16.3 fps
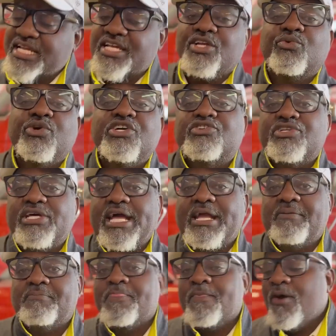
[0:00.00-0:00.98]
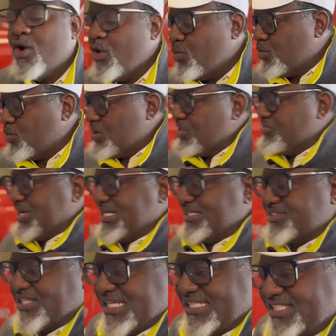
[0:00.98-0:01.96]
and a rear tank. Well,
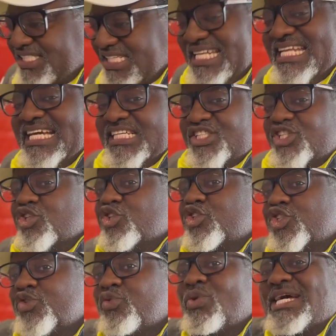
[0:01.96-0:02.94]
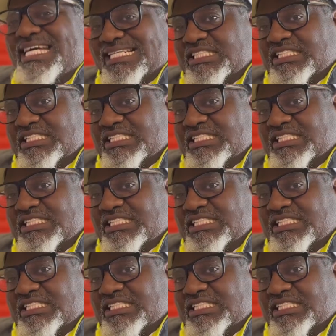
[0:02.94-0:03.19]
there's a selector switch